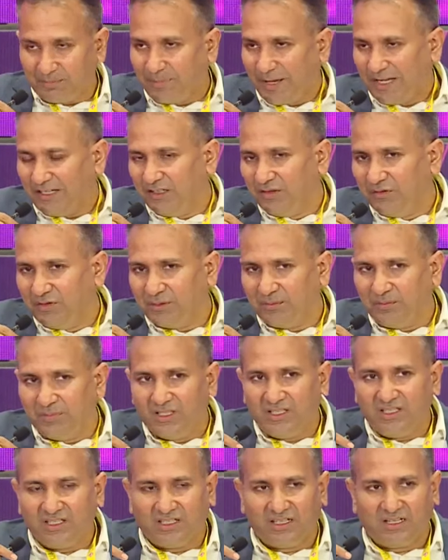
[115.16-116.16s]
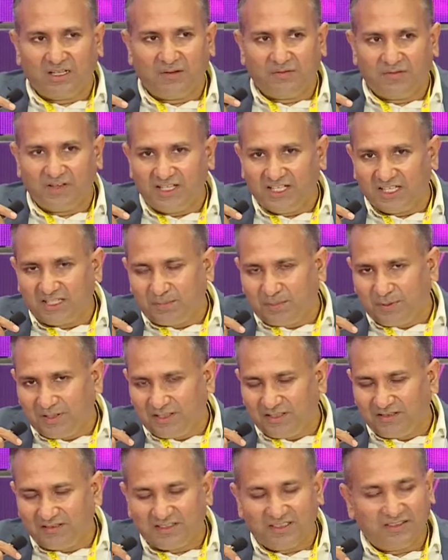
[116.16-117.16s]
panel with me, very
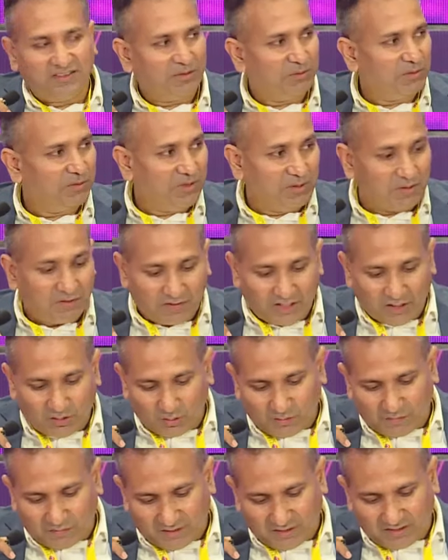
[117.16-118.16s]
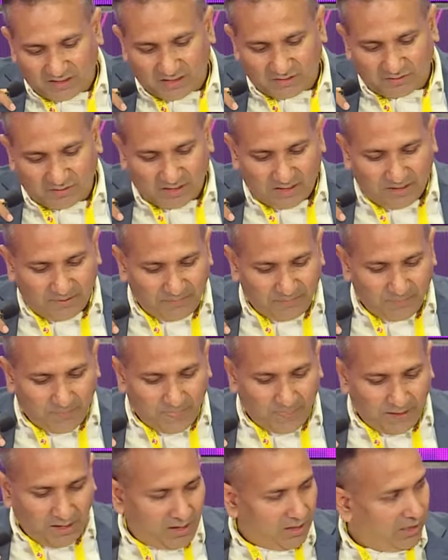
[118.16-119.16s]
experienced, and some of them are very good friends as well.
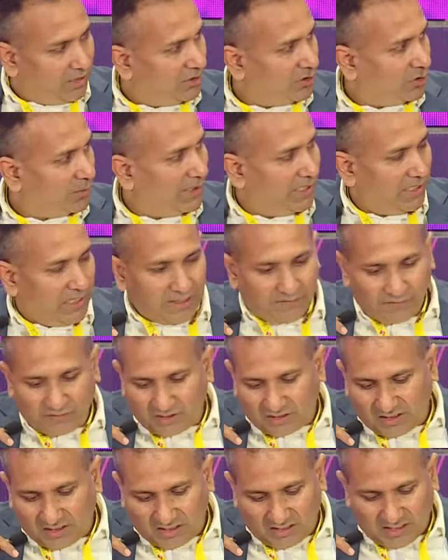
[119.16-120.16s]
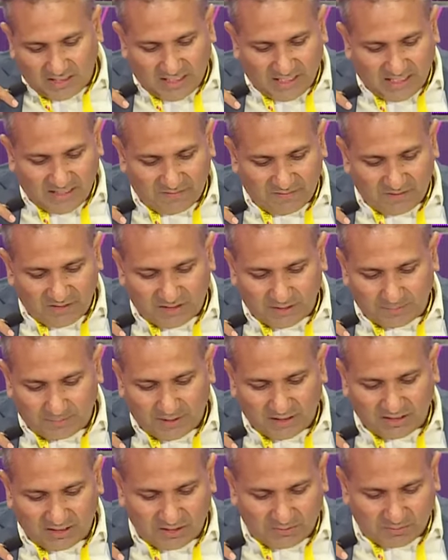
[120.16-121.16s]
To my left, I have Mr.
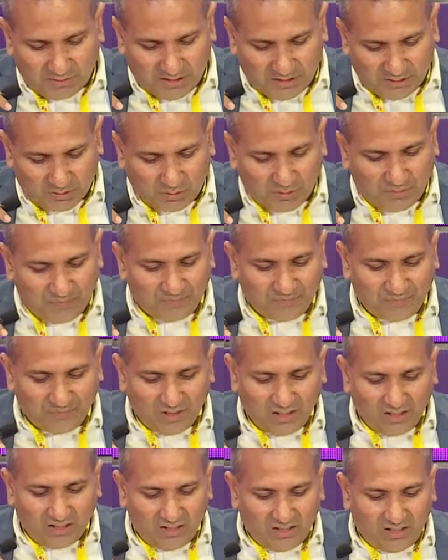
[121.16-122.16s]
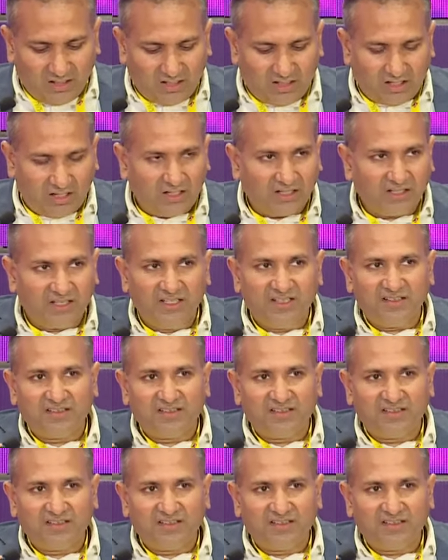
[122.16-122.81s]
Pankaj Mohindroo. He